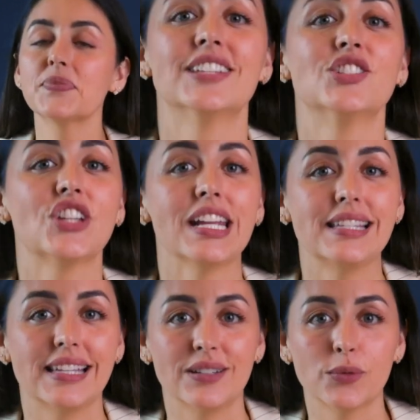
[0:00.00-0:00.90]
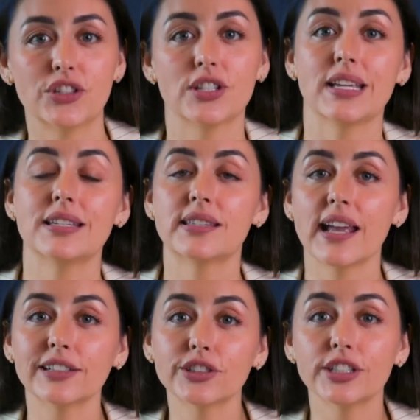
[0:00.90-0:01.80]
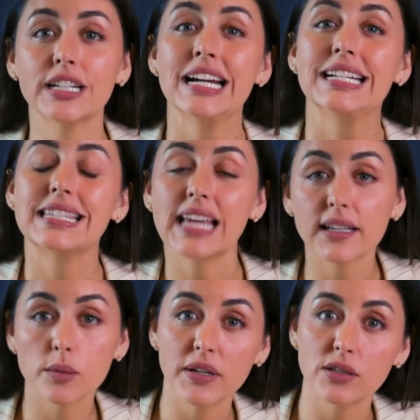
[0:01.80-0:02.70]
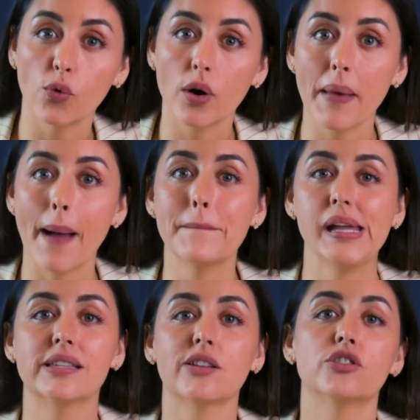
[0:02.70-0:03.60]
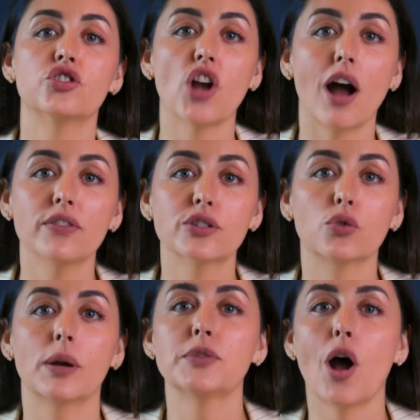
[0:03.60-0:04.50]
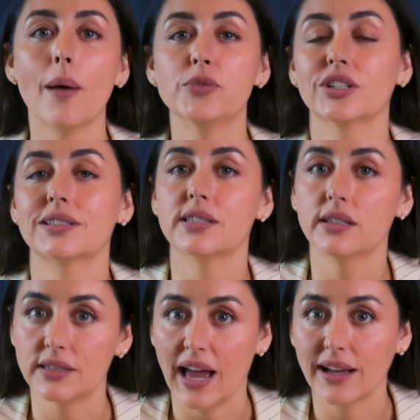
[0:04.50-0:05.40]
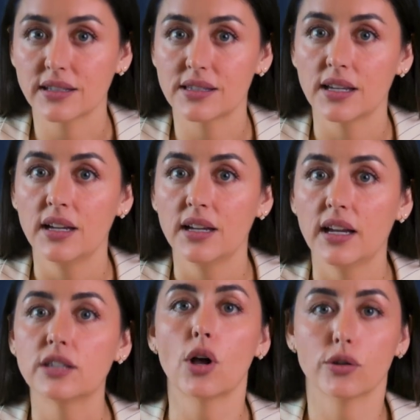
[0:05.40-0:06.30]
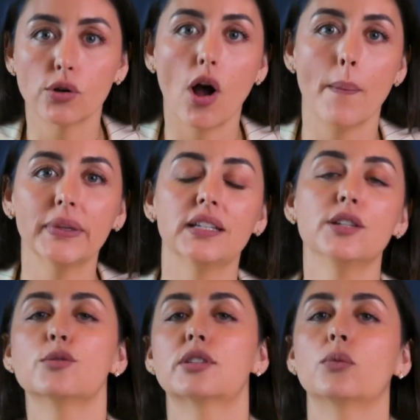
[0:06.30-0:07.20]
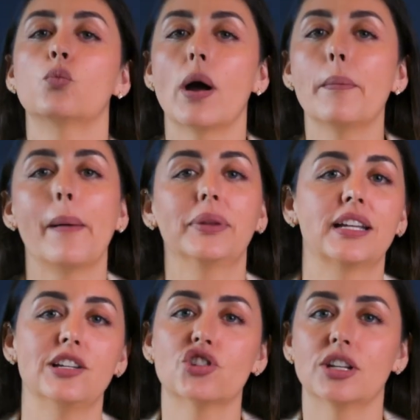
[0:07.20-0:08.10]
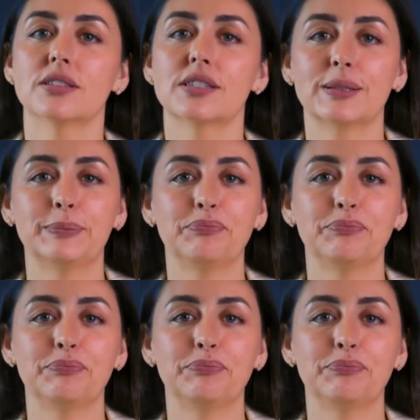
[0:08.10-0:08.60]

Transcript: And JSON, which is a standard text-based format based on JavaScript object syntax. It's also commonly used in web applications.